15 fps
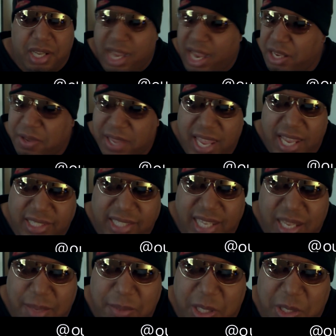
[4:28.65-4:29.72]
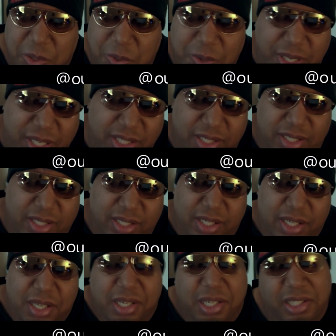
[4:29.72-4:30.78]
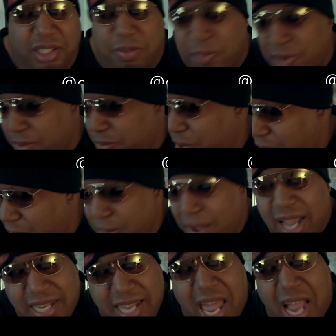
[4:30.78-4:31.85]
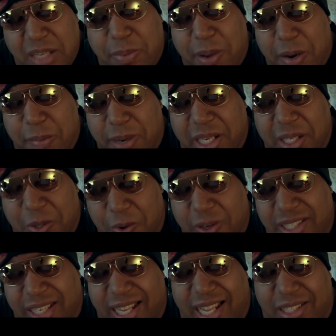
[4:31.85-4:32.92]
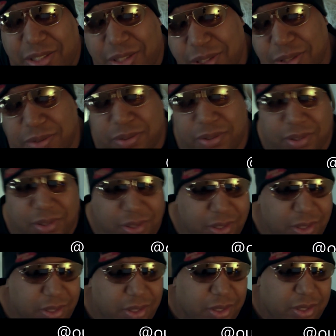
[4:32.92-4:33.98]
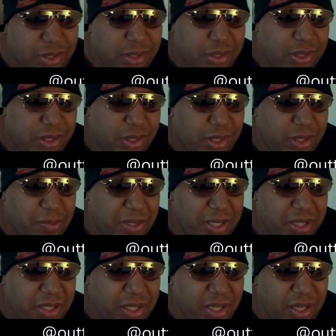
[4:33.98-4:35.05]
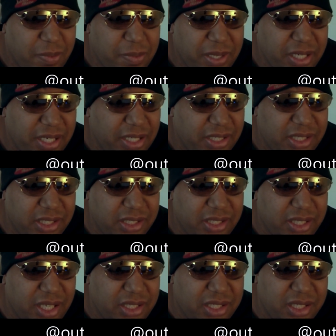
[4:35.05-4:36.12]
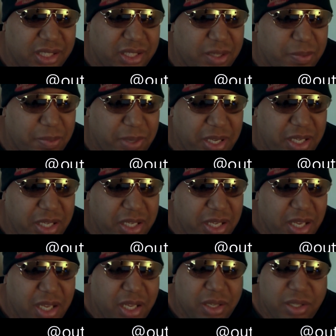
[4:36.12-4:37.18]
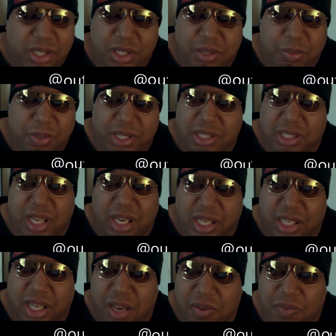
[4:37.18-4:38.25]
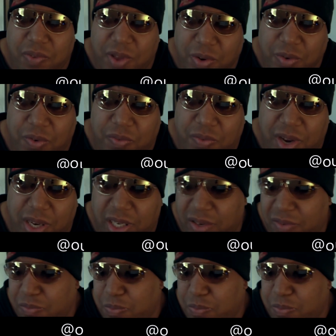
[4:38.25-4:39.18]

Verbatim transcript: And you can't say I'm not doing it. Because it's my, part of my taxpayer money going to that too. You know what I mean? I mean, it's just, it's just to me, you, we just got to cut federal funding.